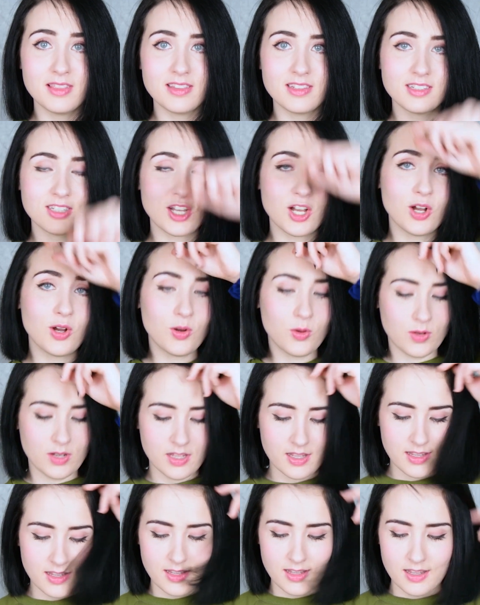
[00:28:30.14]
So,
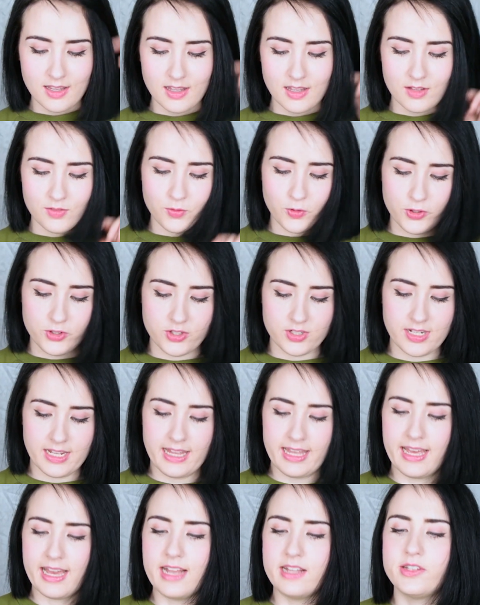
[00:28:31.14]

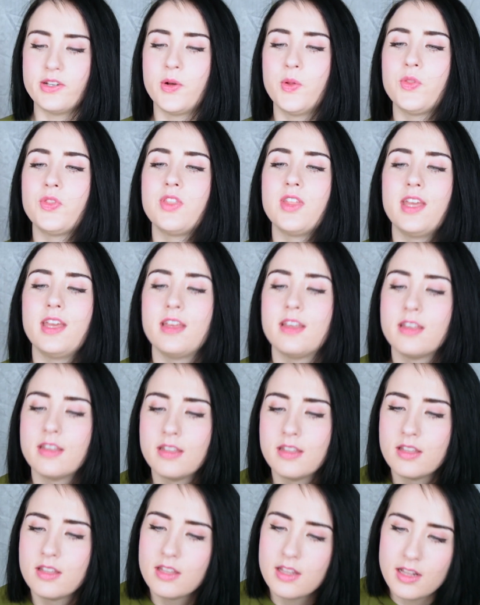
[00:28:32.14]
unfortunately, I don't think
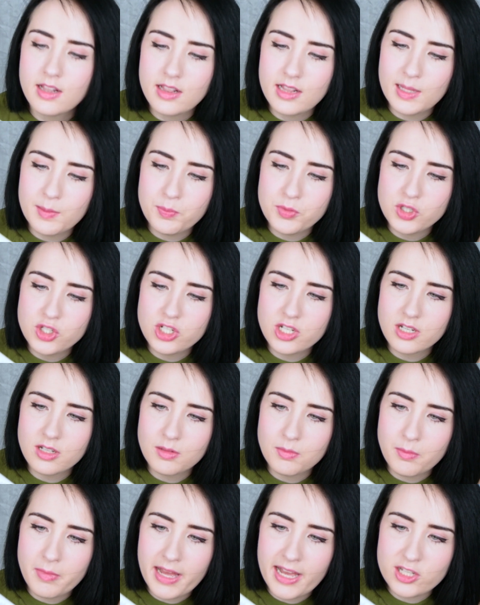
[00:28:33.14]
Lip
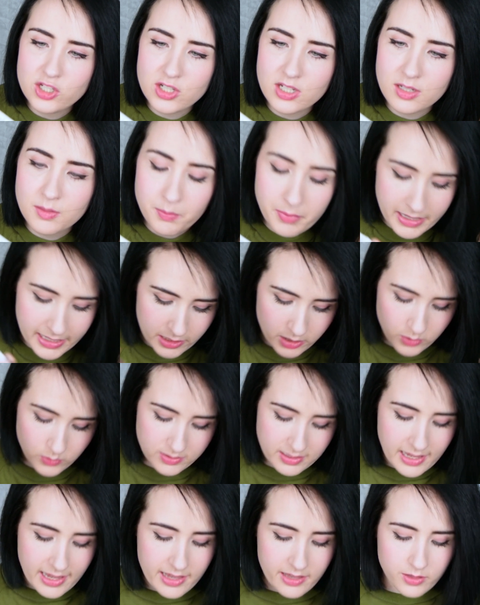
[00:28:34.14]
Gel Magic by
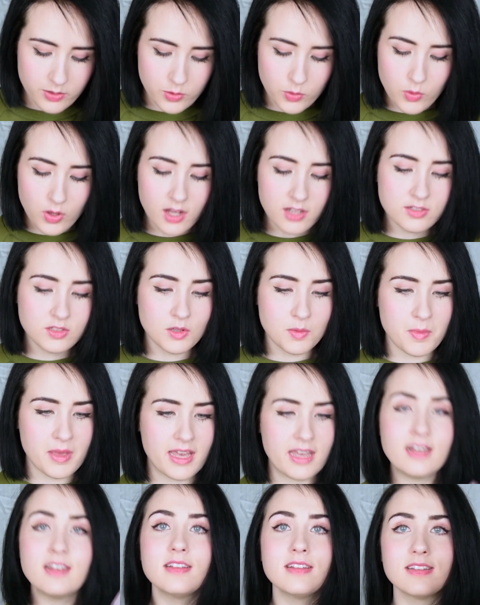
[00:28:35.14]
Kose, who also
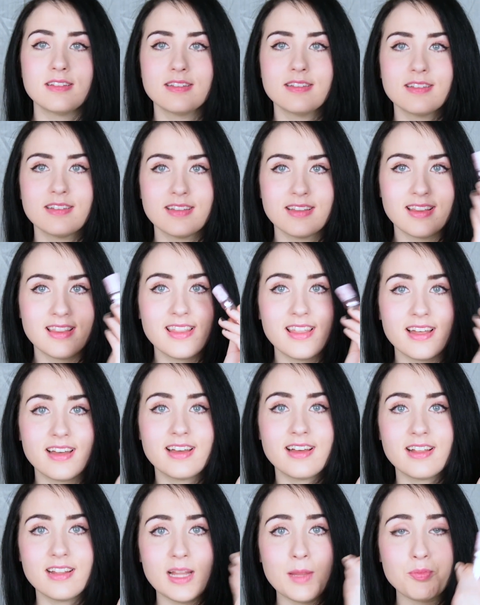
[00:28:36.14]
made
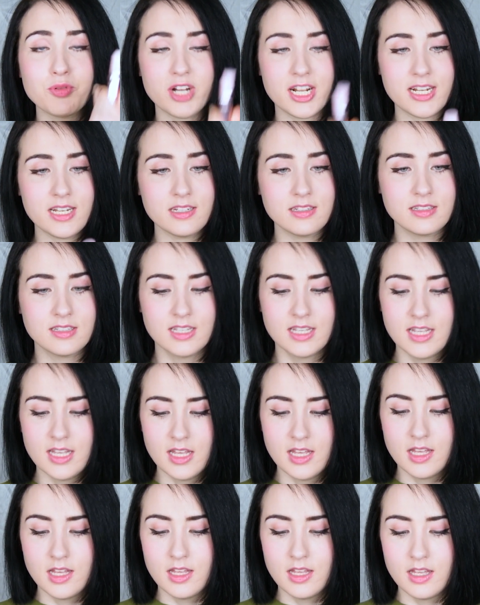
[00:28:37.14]
the lip product,
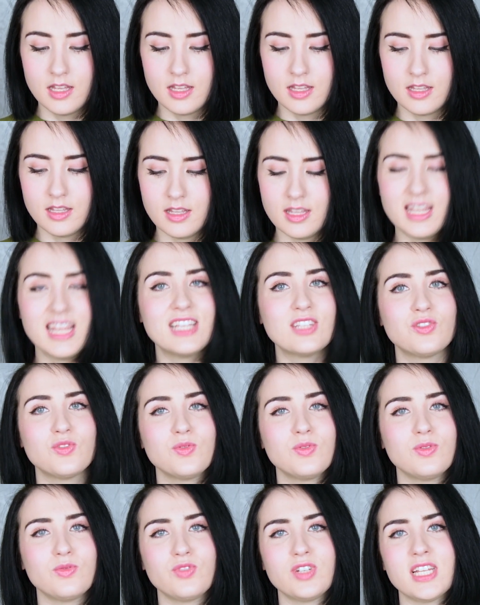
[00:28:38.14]
is
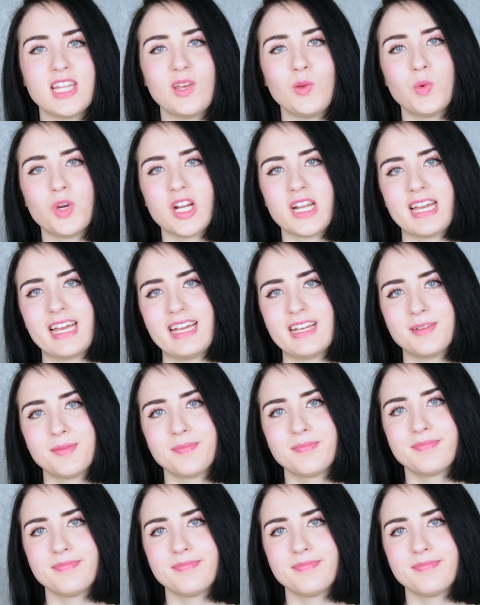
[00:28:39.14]
really working.